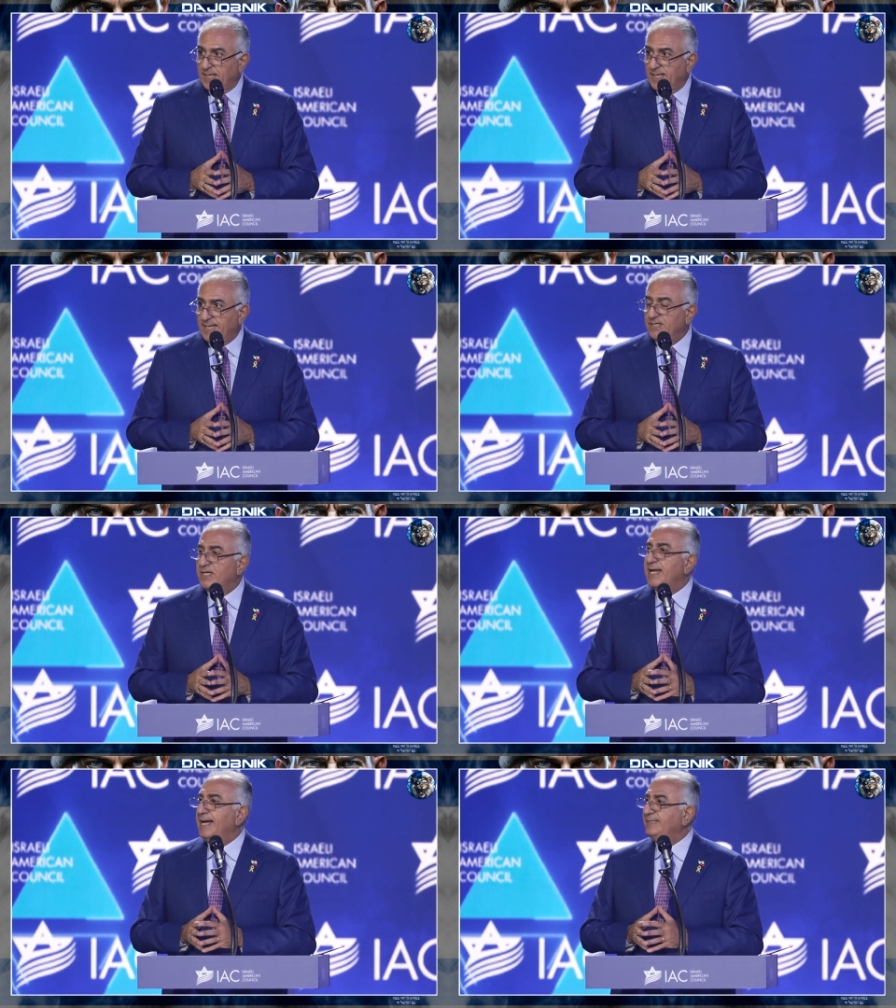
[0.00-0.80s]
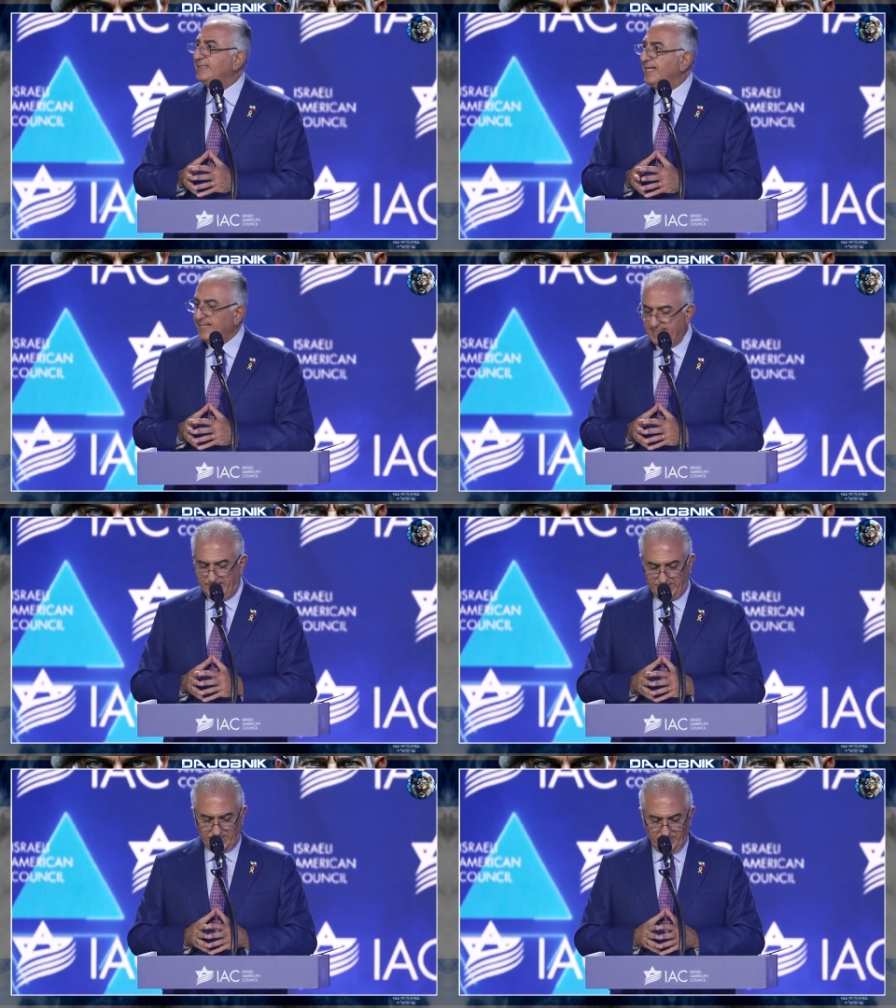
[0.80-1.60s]
In the
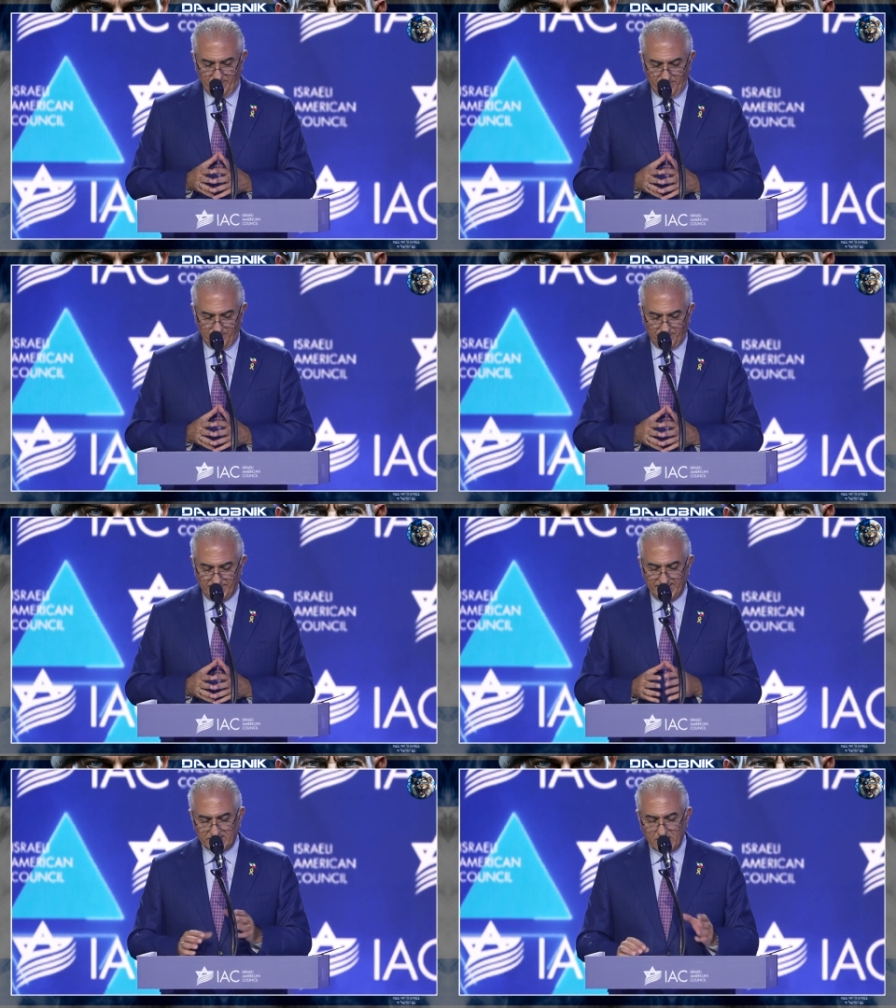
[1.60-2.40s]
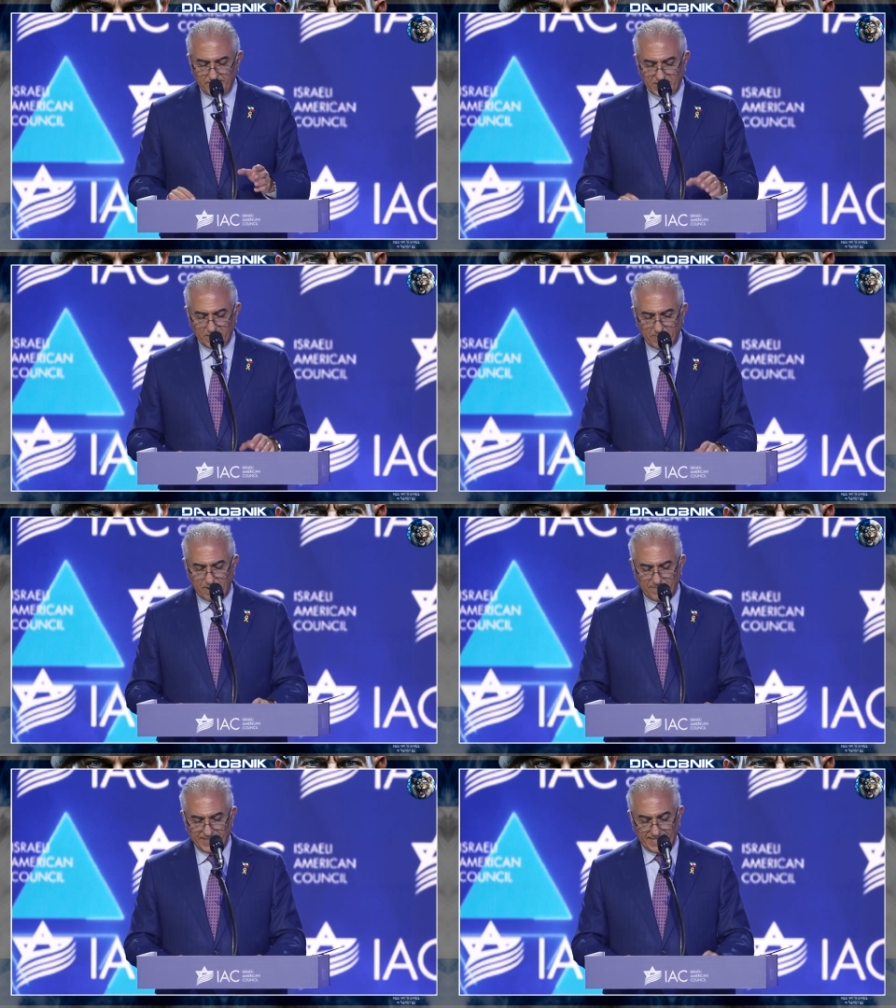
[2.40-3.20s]
1980s, the Islamic
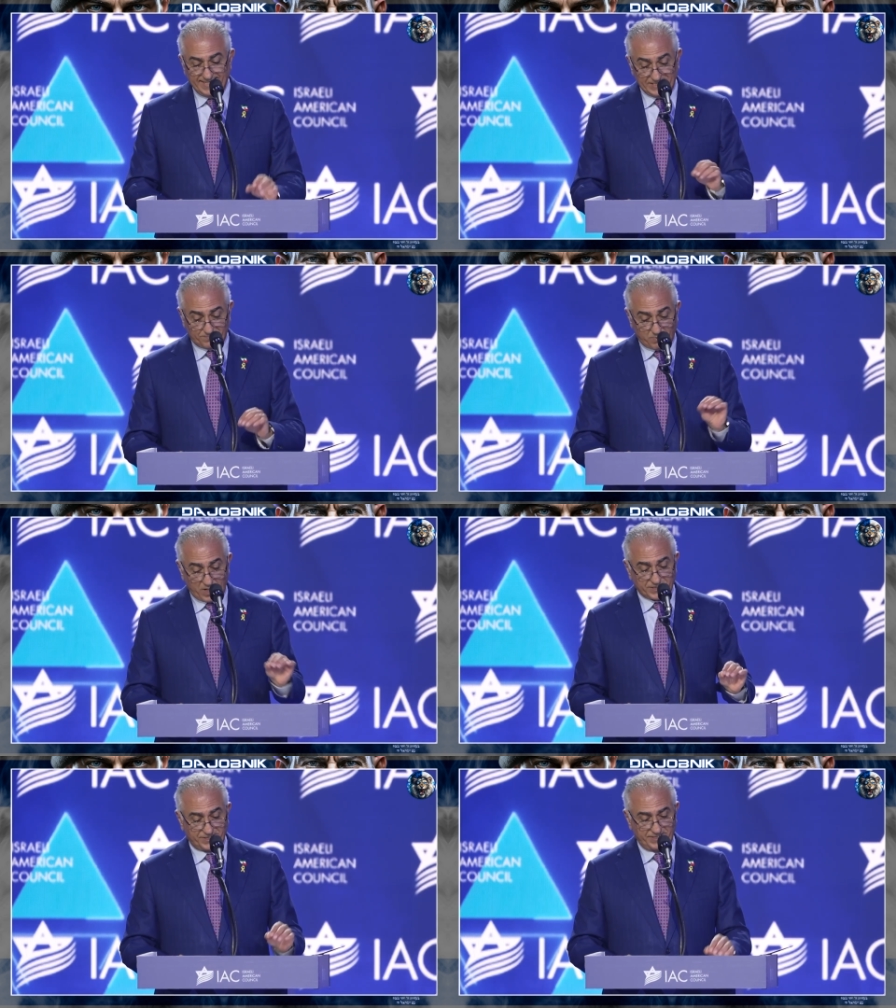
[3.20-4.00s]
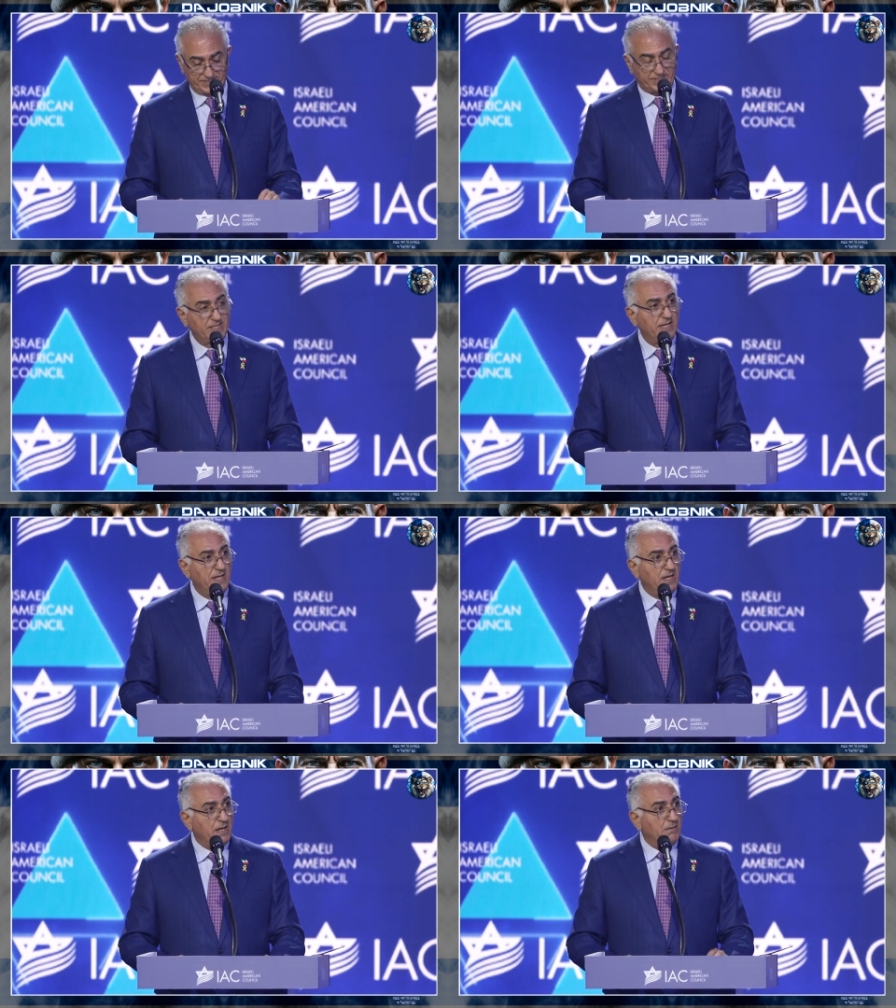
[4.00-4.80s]
Republic and its proxies
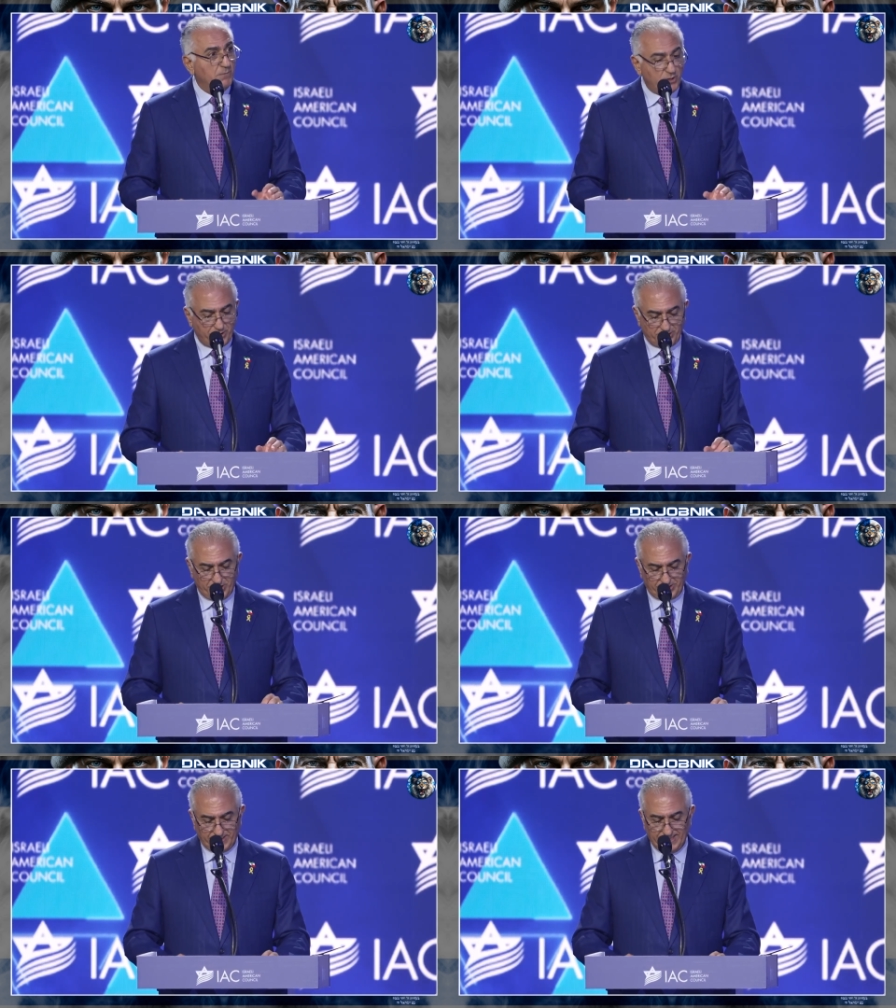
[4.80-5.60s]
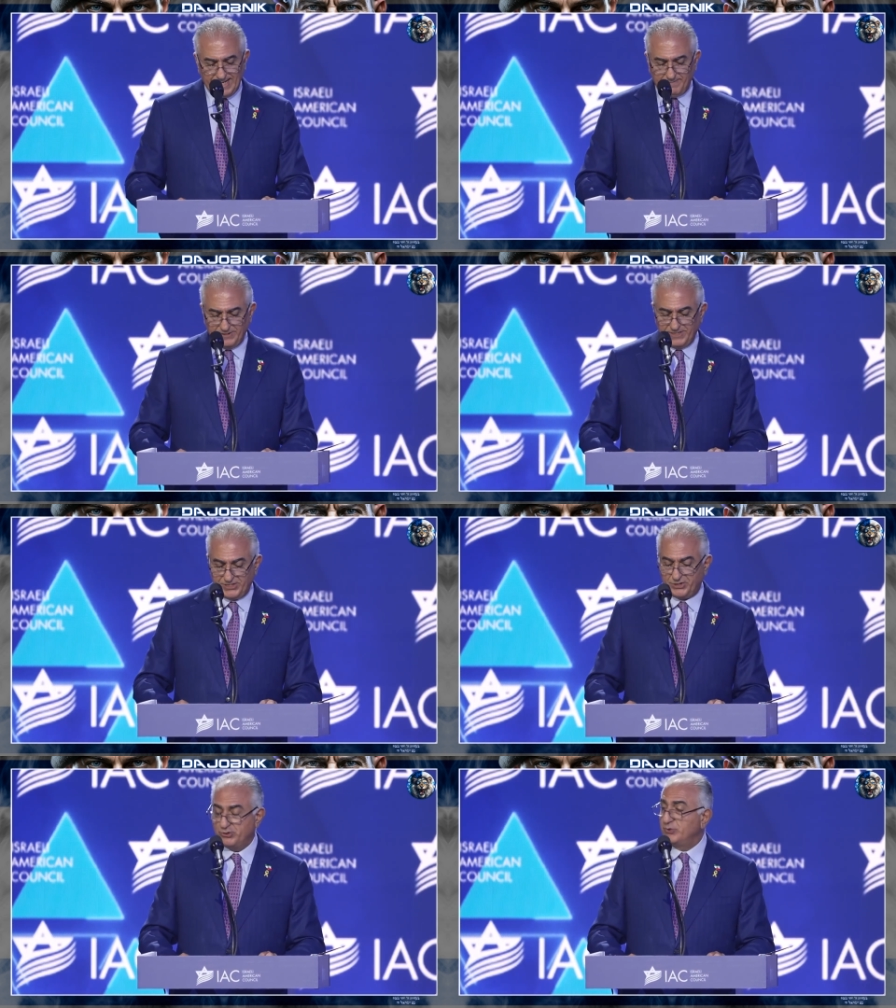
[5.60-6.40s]
murdered
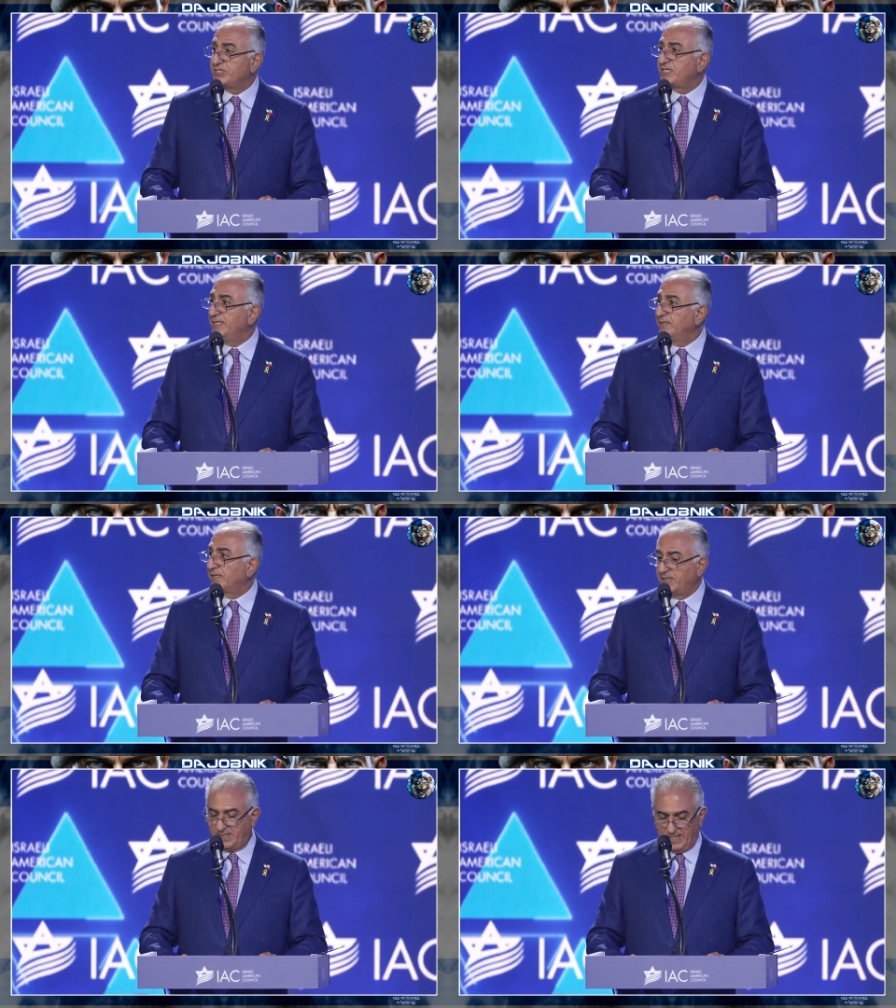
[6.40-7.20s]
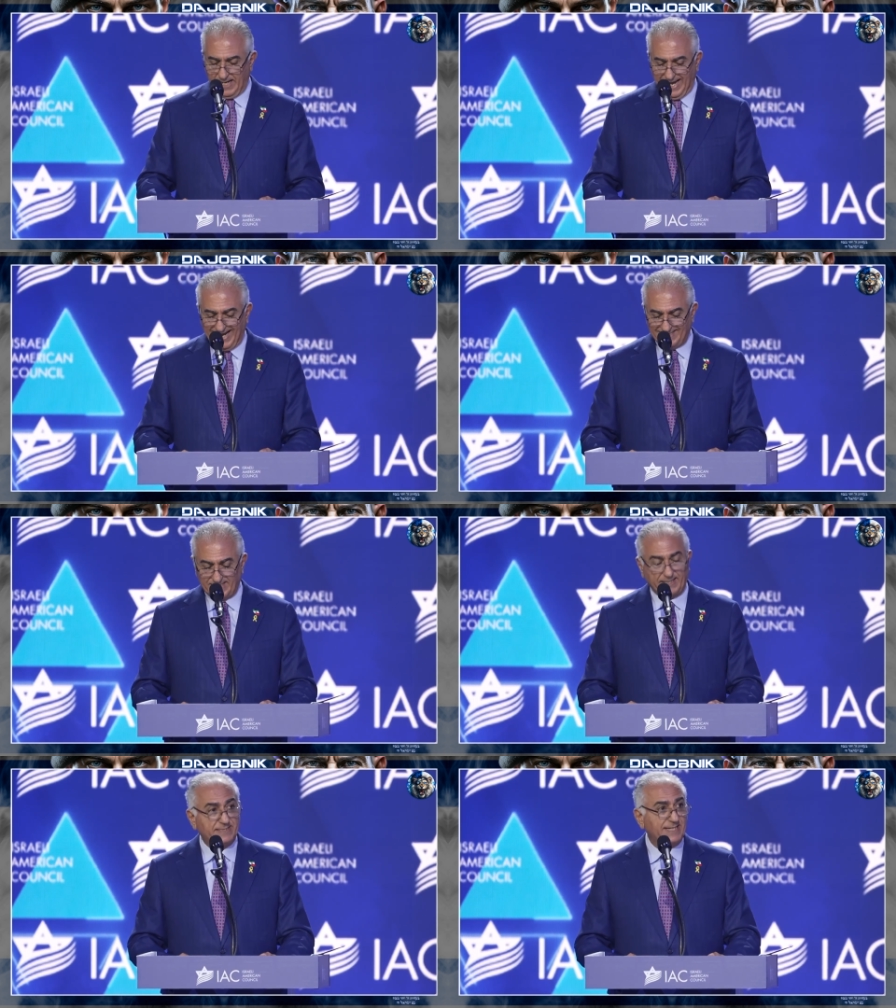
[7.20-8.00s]
Lebanese Jewish leader
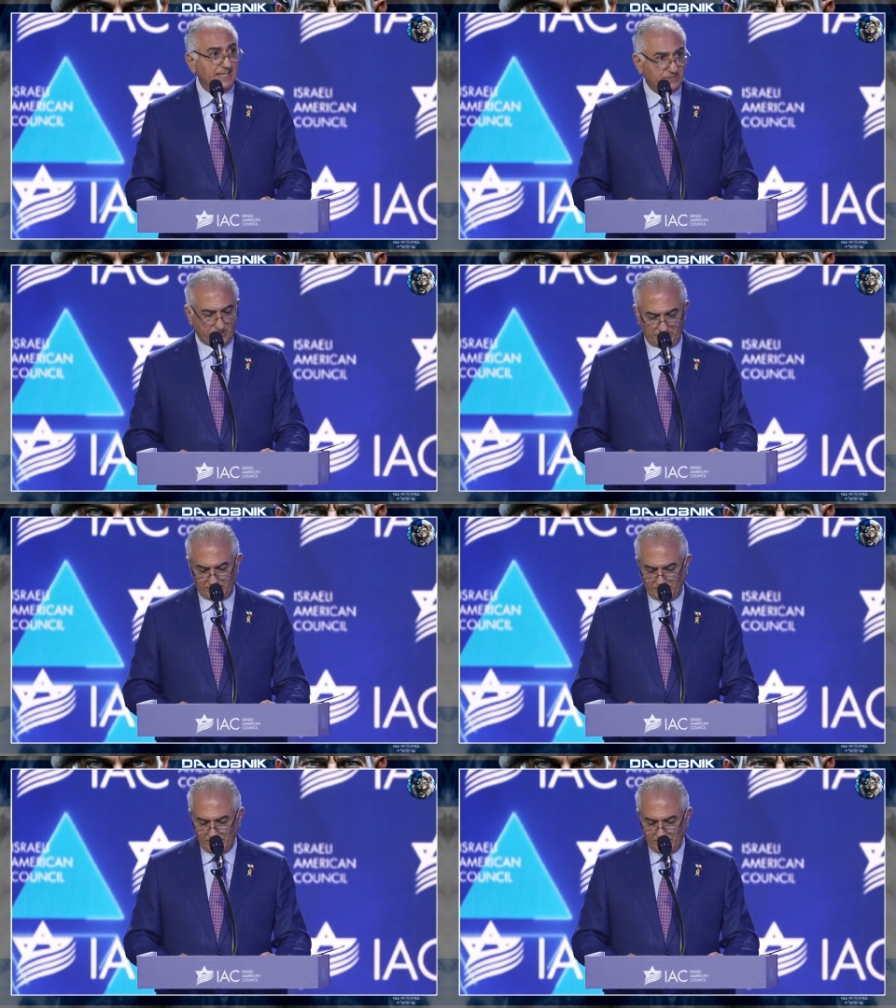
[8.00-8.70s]
Isaac Sasson,